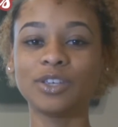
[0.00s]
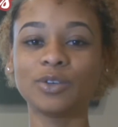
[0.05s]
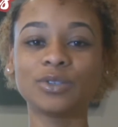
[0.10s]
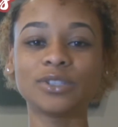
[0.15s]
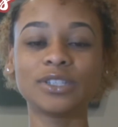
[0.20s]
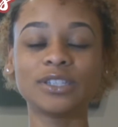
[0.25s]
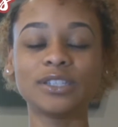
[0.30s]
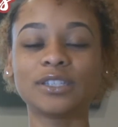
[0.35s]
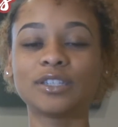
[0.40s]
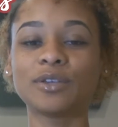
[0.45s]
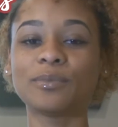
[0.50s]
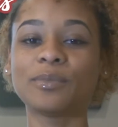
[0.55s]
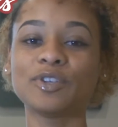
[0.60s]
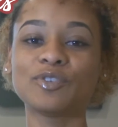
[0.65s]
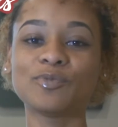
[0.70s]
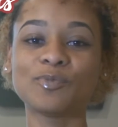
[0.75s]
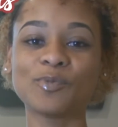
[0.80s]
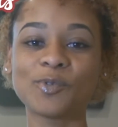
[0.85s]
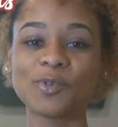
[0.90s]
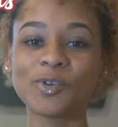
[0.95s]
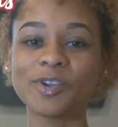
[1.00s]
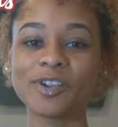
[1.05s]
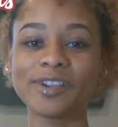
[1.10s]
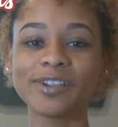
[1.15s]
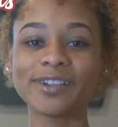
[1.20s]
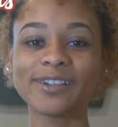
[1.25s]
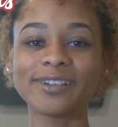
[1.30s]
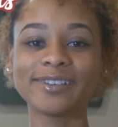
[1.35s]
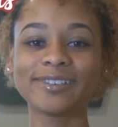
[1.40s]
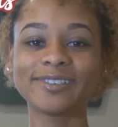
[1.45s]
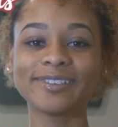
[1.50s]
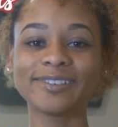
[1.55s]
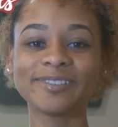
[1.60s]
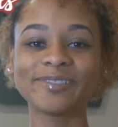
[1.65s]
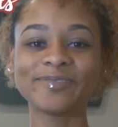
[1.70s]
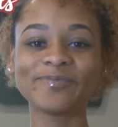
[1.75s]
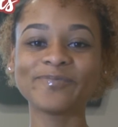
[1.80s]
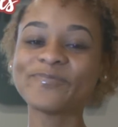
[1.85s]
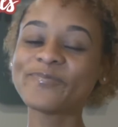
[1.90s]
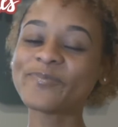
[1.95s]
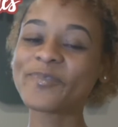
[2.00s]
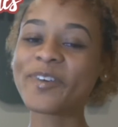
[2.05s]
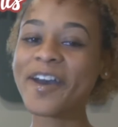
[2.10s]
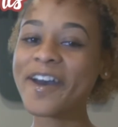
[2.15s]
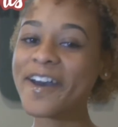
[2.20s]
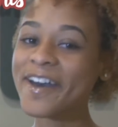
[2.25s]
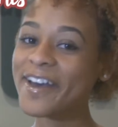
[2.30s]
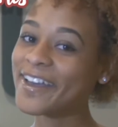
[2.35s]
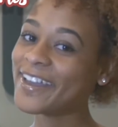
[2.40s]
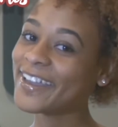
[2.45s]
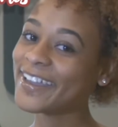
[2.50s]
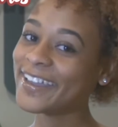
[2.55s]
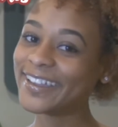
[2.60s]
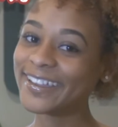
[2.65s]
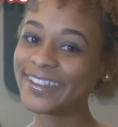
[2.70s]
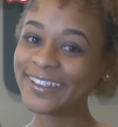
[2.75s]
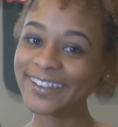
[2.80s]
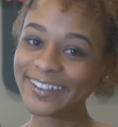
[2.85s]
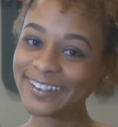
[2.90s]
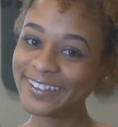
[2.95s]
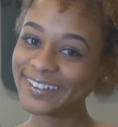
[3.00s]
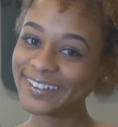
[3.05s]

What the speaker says: You'll see so much more. Bye.